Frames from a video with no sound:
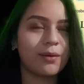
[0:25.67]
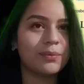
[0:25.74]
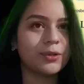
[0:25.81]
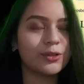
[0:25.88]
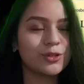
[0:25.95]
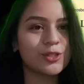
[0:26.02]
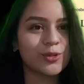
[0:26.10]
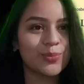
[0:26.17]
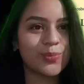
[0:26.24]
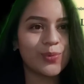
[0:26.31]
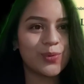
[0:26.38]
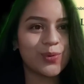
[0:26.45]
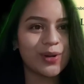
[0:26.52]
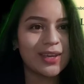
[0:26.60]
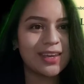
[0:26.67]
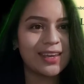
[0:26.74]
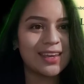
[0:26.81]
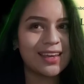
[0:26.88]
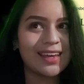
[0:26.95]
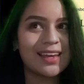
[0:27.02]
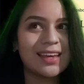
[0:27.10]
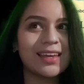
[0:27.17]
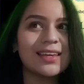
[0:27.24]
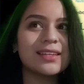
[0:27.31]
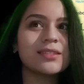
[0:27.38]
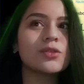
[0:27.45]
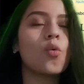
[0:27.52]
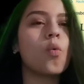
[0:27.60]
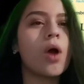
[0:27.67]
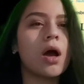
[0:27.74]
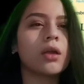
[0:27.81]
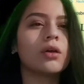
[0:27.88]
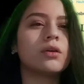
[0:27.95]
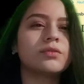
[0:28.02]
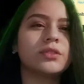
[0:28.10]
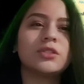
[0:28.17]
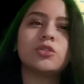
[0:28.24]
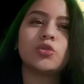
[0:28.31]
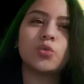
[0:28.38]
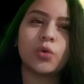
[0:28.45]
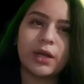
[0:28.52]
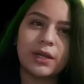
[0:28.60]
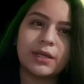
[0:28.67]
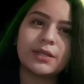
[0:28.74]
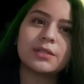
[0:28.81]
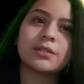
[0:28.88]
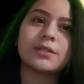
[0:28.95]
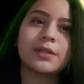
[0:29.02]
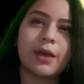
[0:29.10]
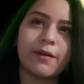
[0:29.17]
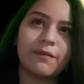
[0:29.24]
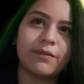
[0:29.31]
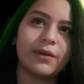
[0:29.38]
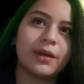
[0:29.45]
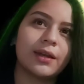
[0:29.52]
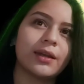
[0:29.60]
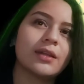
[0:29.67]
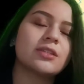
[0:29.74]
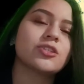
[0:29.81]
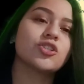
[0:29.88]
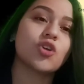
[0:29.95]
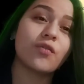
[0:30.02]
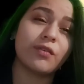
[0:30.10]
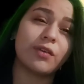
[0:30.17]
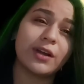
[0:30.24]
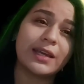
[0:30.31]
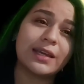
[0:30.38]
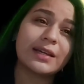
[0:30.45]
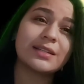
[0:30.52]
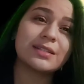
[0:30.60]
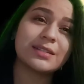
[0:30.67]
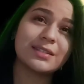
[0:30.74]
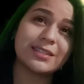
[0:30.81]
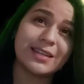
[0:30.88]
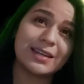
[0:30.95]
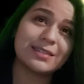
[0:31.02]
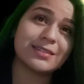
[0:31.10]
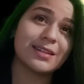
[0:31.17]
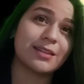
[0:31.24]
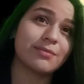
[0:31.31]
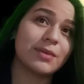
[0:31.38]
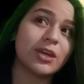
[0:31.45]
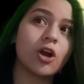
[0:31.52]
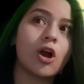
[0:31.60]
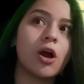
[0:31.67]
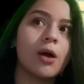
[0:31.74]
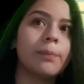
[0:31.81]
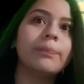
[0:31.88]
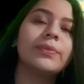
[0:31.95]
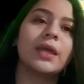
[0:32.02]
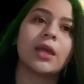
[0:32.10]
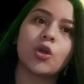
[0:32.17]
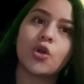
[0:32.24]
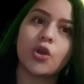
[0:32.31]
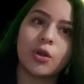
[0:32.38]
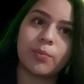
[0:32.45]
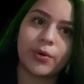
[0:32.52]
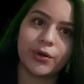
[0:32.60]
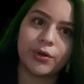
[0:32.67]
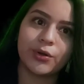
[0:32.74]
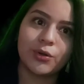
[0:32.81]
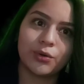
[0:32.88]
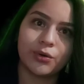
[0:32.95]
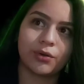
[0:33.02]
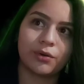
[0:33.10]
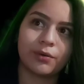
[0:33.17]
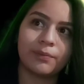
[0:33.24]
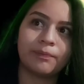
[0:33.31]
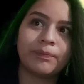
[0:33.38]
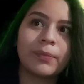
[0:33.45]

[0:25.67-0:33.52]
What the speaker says: of Luxembourg, is one of the 27 sovereign states that make up the European Union.